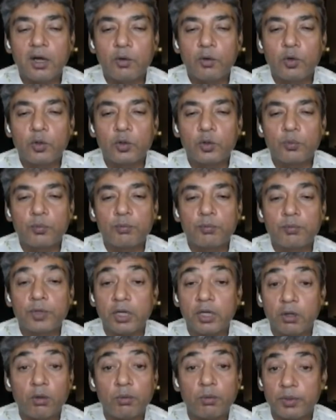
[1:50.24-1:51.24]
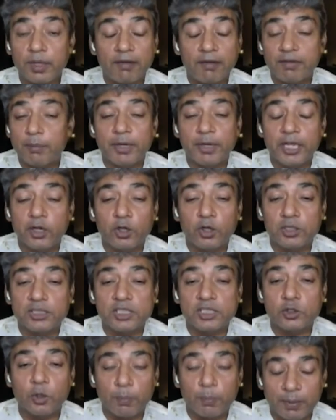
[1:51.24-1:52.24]
who, you know, everybody knows
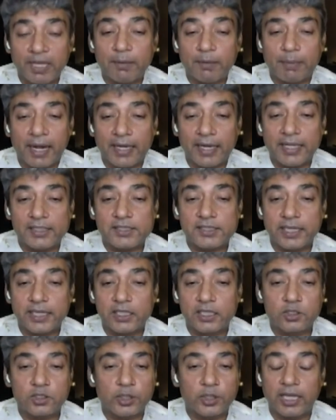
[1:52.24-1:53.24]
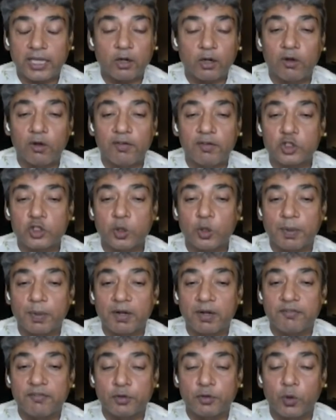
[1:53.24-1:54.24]
his opening batting skill, so he can always
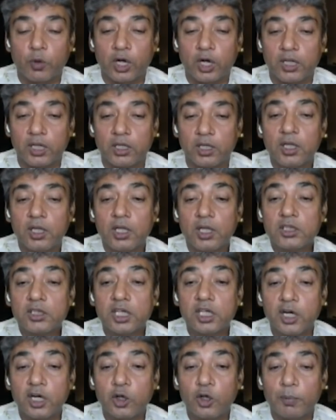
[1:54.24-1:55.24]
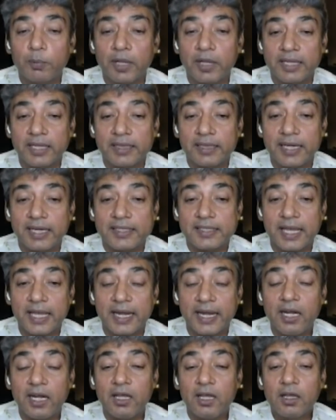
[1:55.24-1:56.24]
open if you want a third opener in that
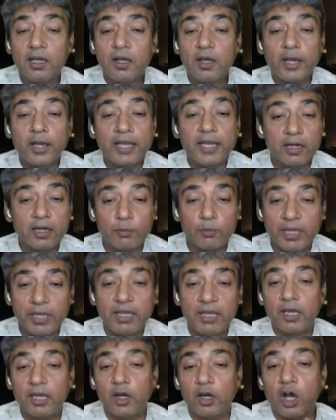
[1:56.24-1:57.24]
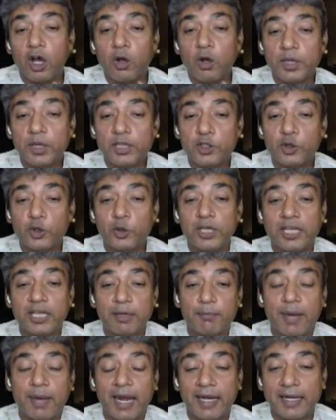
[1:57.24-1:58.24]
side. He can be along with you, he
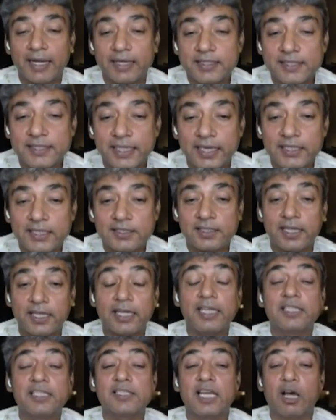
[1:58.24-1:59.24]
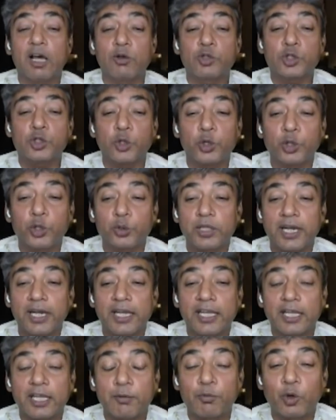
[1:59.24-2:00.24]
can bat at 6, and he's now showed you that
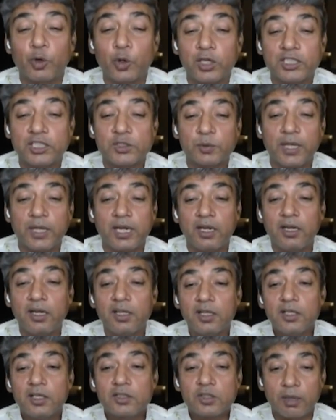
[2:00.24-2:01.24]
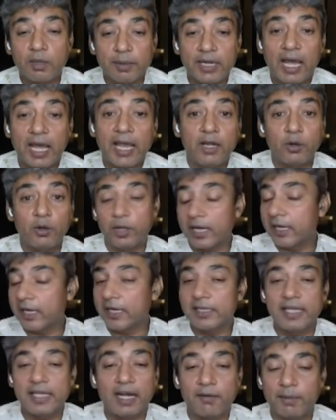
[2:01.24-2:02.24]
he can bowl as well. So, I mean, I look at
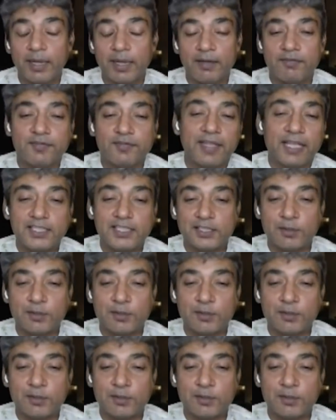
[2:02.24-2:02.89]
it that way. If that's